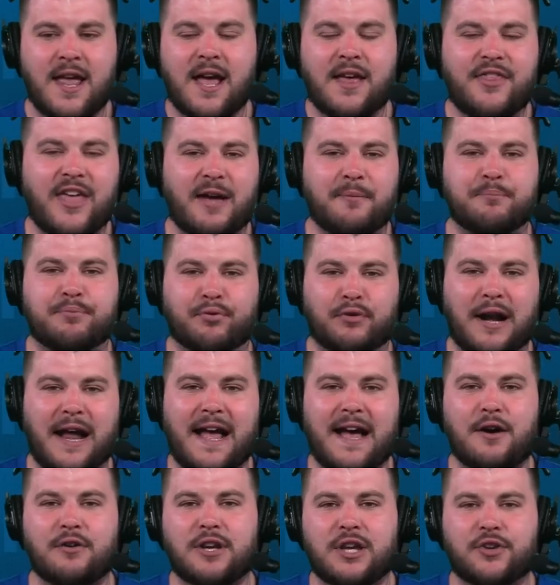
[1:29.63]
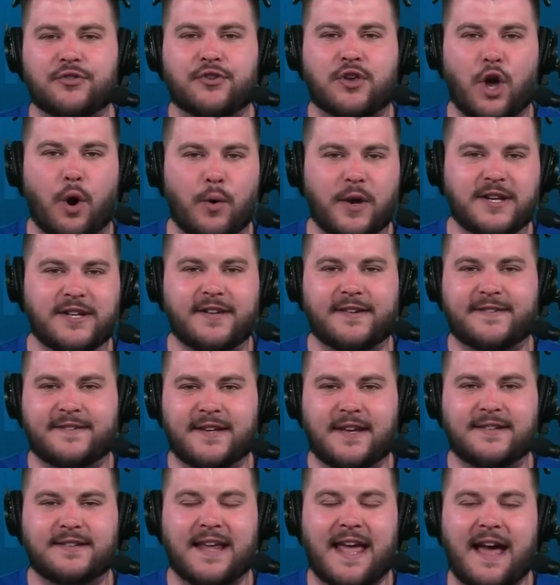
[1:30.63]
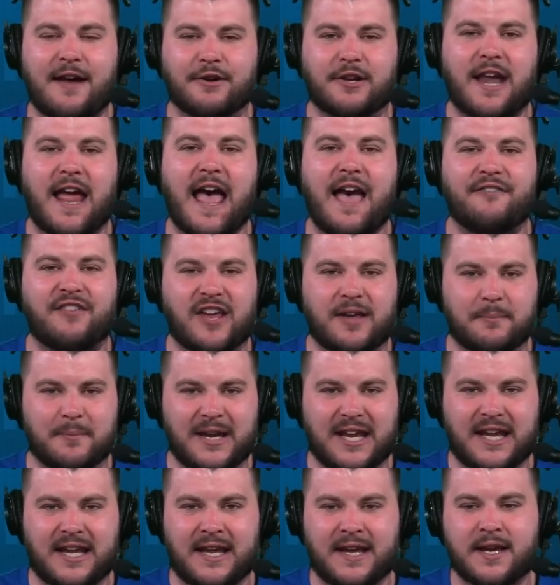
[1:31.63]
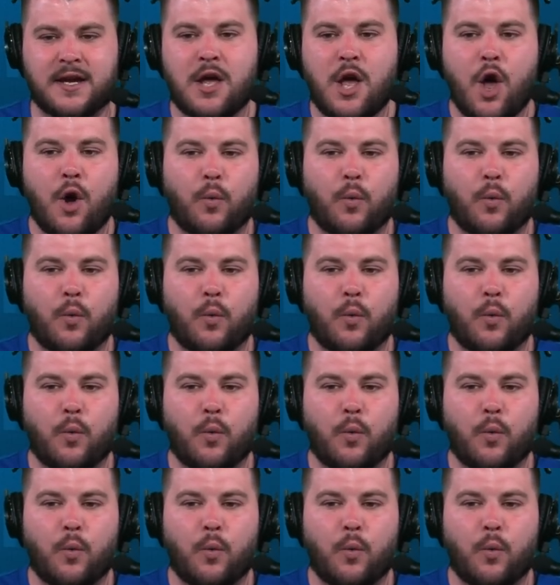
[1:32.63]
that Brown is going to sit down and have a meeting